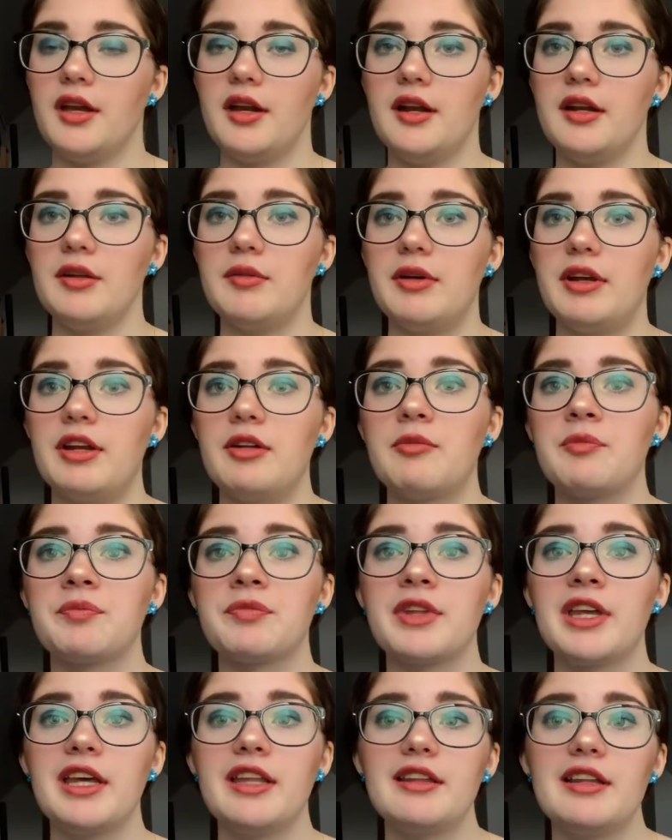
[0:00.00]
anyway,
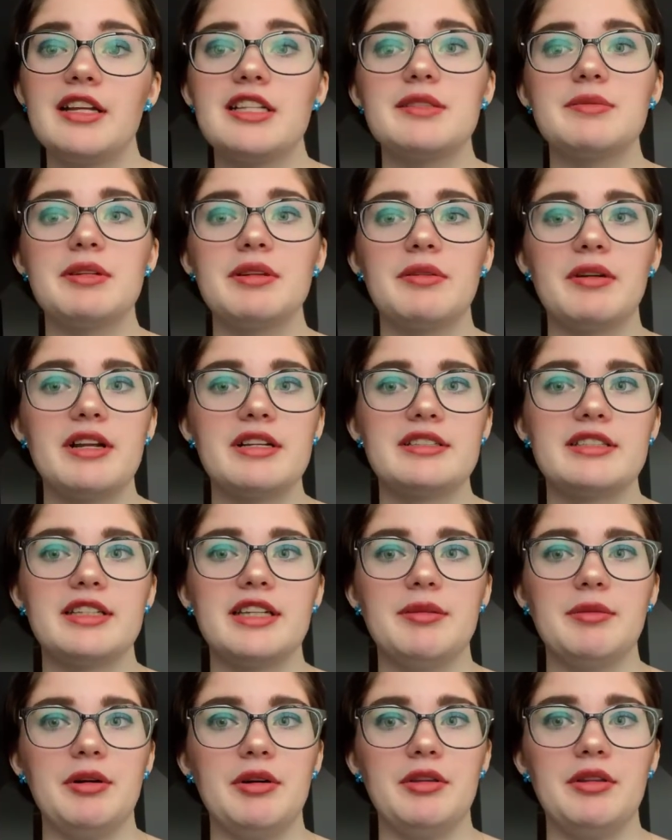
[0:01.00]
that's me
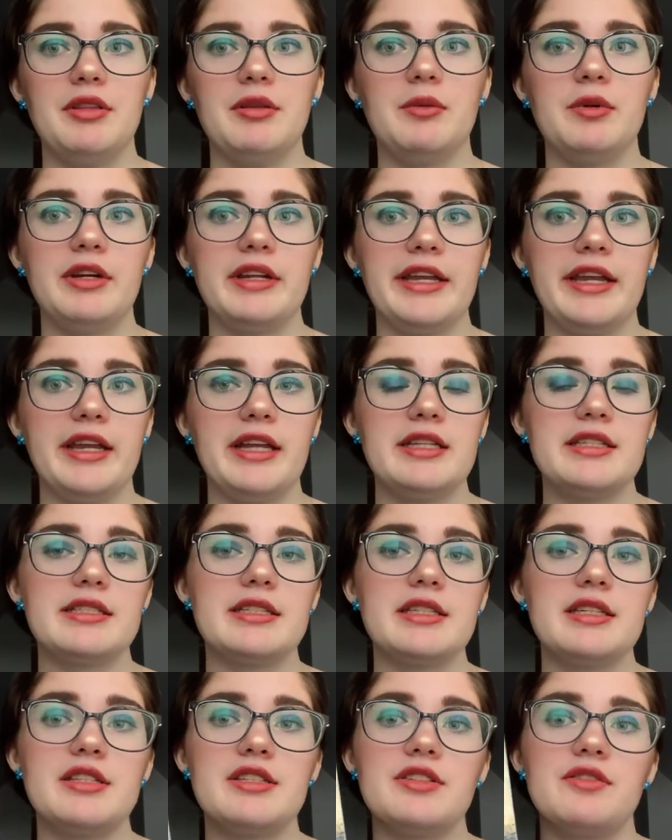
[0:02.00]
ranting about Rick
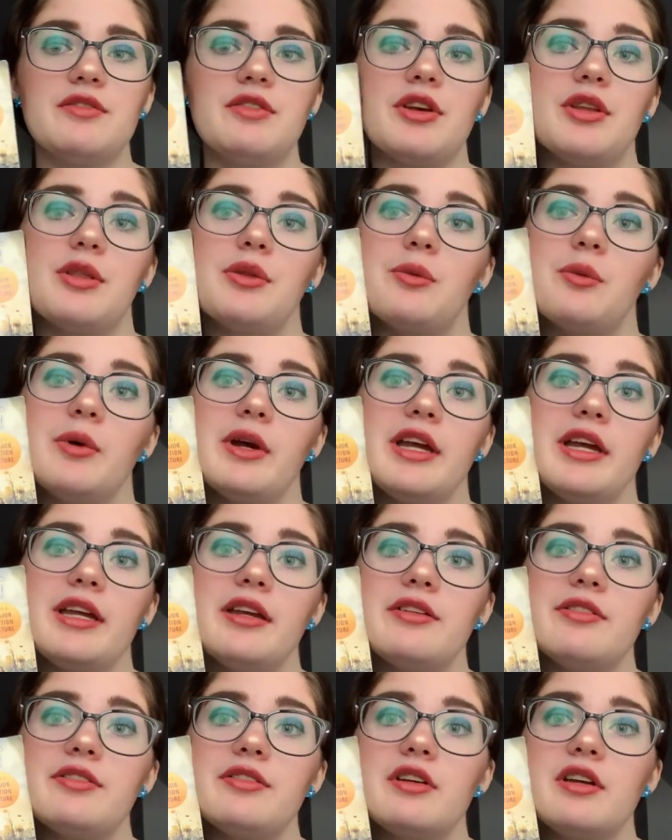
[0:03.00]
Yancey's Fifth
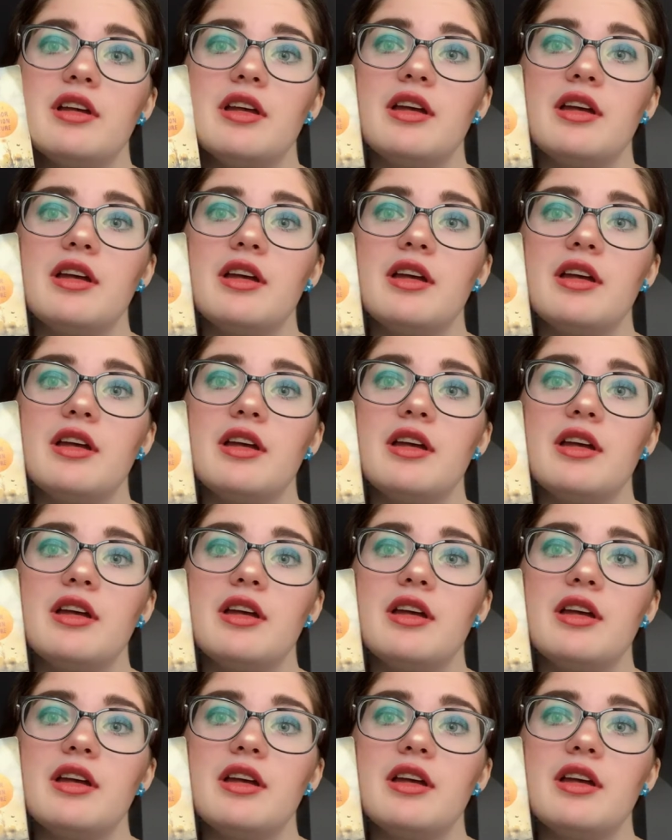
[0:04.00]
Wave.